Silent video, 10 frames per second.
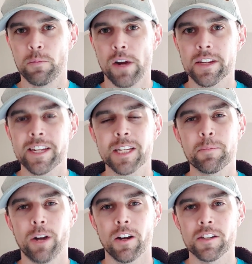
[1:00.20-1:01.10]
process,
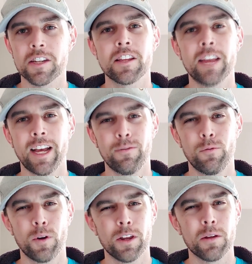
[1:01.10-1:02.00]
but honestly, they have
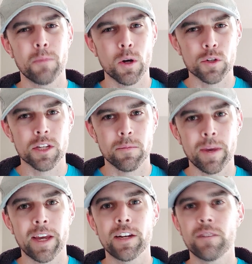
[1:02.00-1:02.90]
one of the most
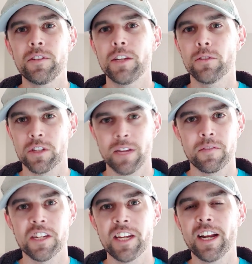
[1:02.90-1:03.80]
competitive deals that I've
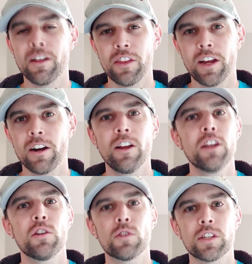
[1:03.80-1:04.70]
seen out there.
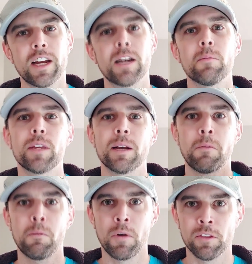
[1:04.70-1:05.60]
You sign up, become
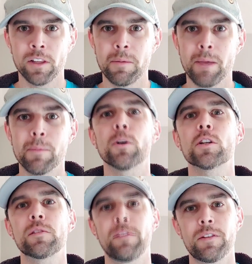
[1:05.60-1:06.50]
a monthly member,
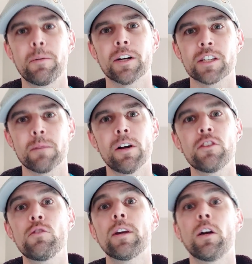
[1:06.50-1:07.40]
it's $50 a
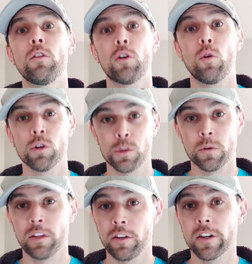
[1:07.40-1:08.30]
month. You get all the
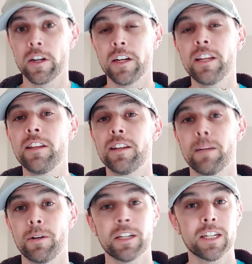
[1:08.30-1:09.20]
coursework that you're going to need that
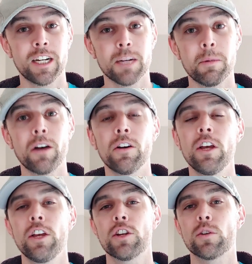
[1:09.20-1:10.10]
I'm going to talk about.
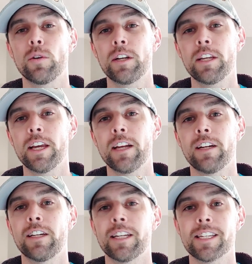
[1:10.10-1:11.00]
You're going to get
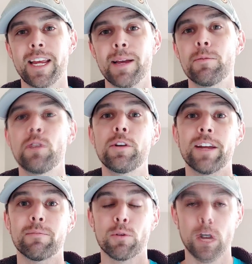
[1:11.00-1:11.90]
an exam that you can
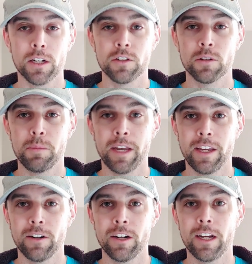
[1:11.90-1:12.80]
have proctored by
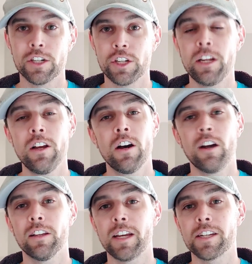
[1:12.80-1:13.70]
InterNACHI,
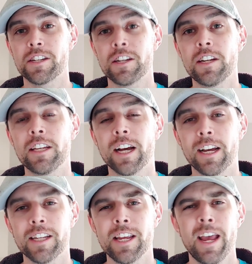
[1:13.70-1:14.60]
online study
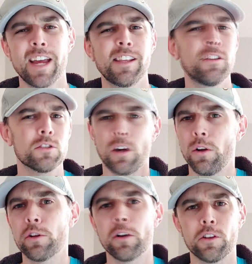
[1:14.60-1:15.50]
guides, and then there's all
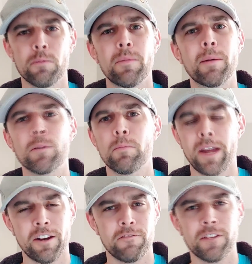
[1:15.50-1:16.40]
their other member
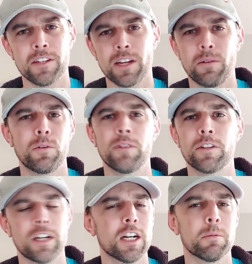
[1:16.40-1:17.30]
benefits. I won't even
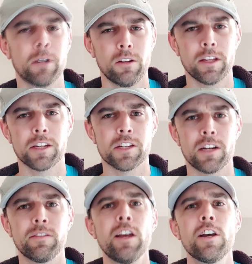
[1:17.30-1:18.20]
talk about all that stuff.